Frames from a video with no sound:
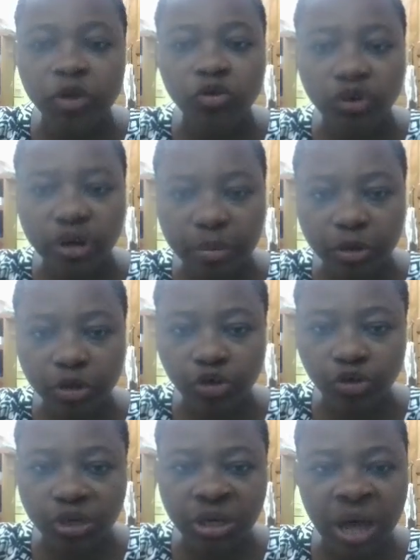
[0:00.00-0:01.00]
to
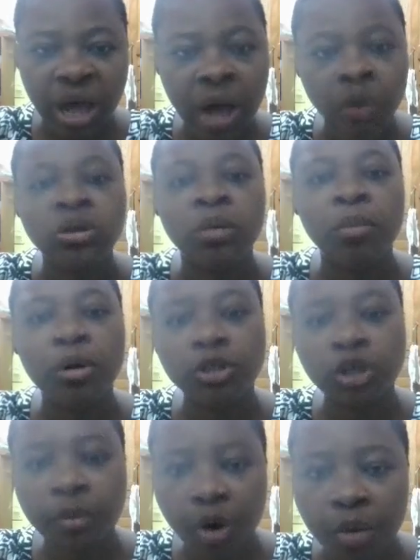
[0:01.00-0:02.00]
demonstrate how the
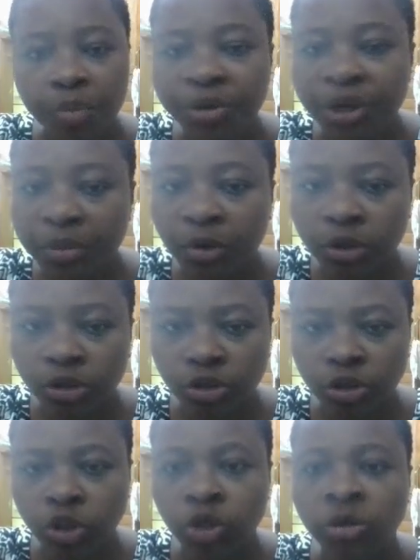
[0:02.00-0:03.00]
bottom-up heap
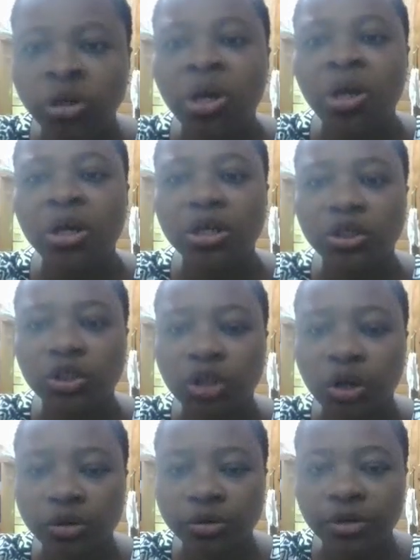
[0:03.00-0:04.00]
construction is
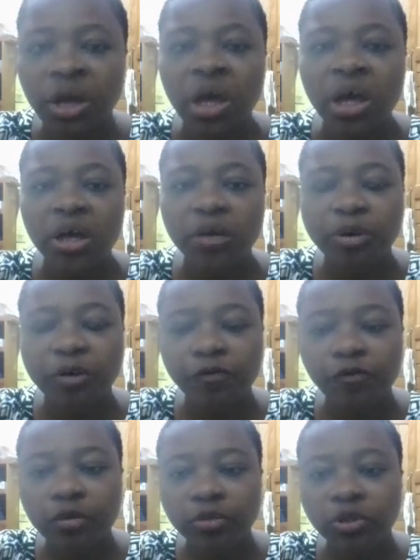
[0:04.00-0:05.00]
done,
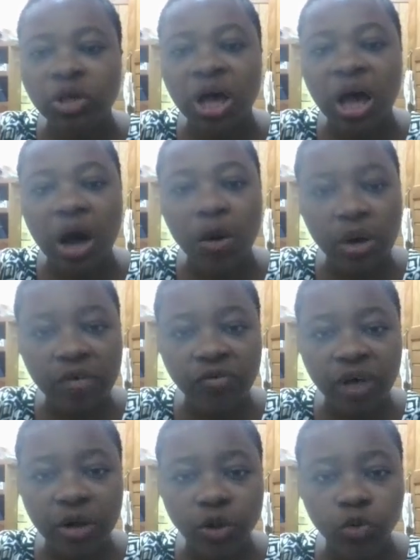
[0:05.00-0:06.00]
performs.
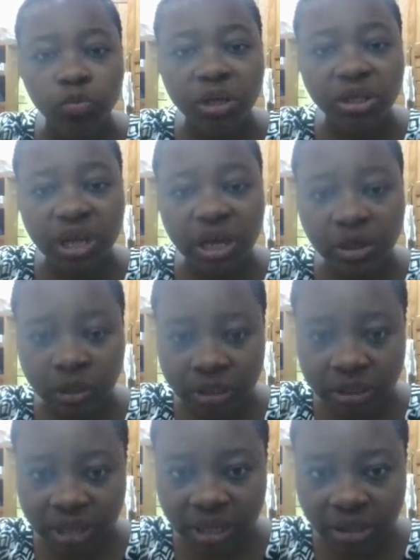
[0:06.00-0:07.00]
However, to better
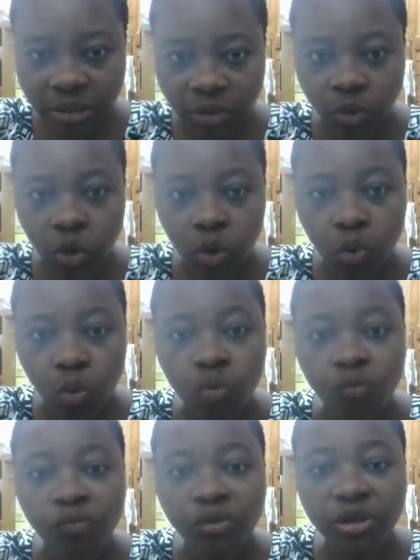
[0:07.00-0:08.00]
understand this, we
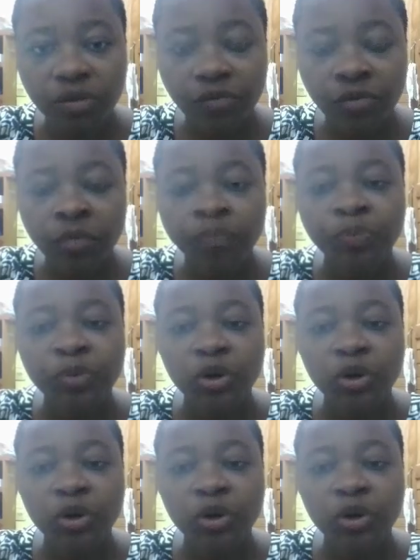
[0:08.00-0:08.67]
will first of all